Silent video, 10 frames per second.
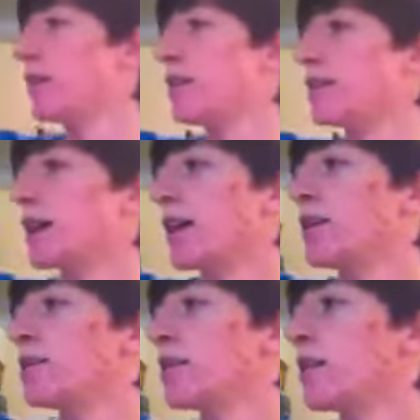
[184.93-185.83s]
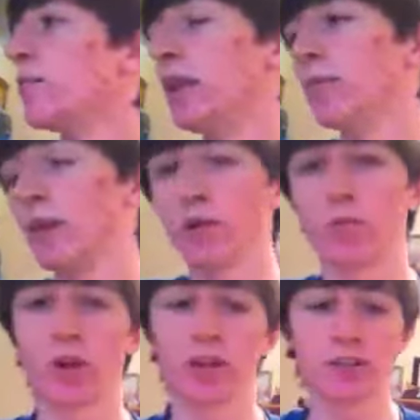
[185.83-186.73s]
It's kind of just like a mini
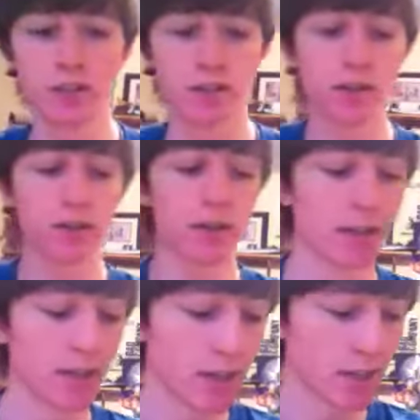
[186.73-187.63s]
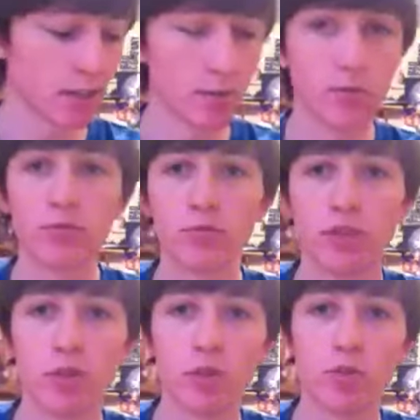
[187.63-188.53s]
microprocessor, and it'll
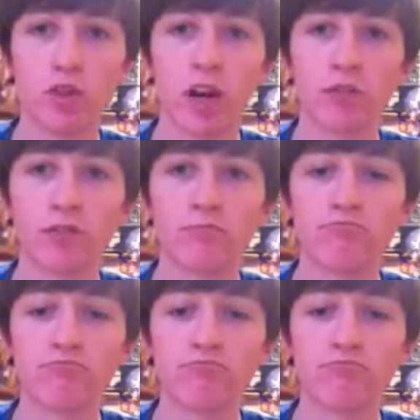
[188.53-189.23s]
do stuff